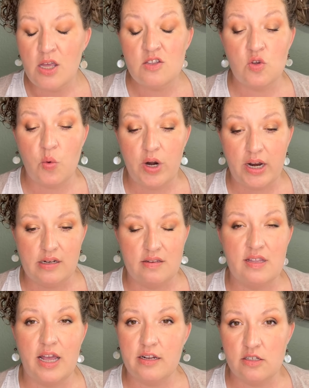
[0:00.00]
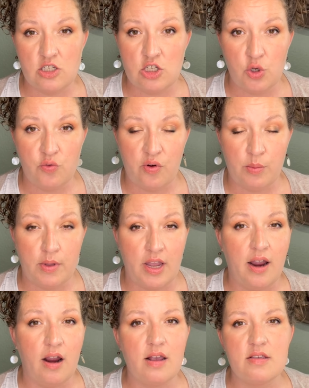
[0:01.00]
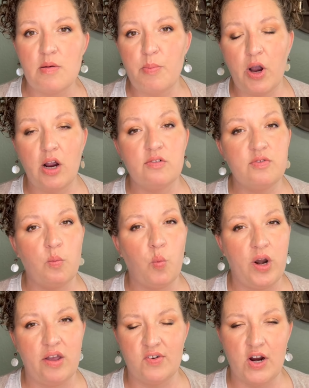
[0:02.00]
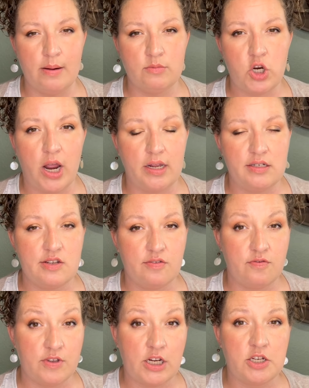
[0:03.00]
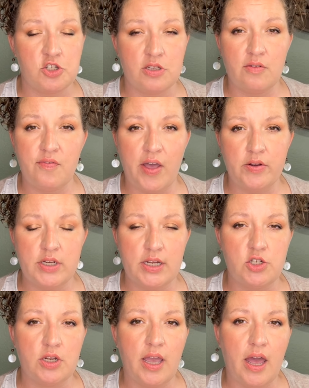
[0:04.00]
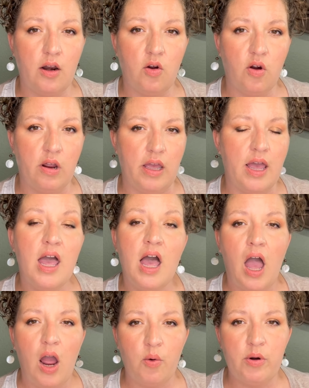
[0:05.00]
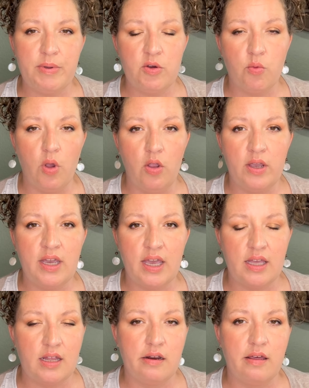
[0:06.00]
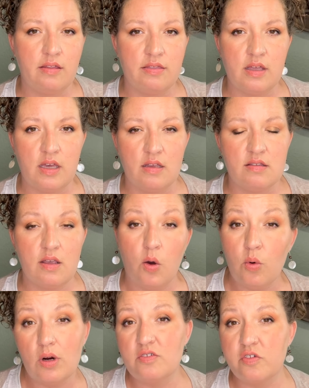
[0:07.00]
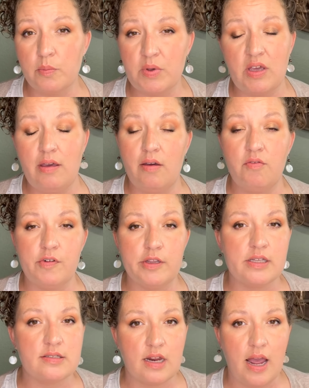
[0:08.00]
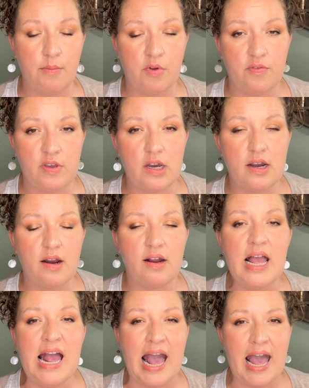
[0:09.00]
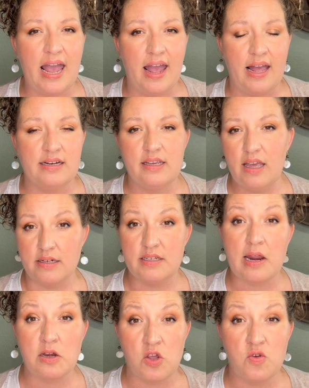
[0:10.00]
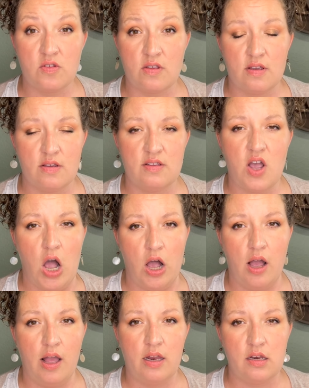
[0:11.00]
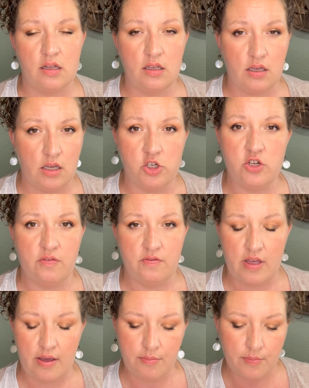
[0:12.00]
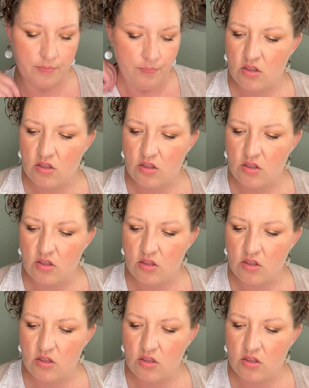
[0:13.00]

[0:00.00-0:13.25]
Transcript: So what I decided to do from there is apart from whatever I'm trying to finish in the foundation category, I wanna be rolling in things that work for me for this time of year and get 10 uses on each of them.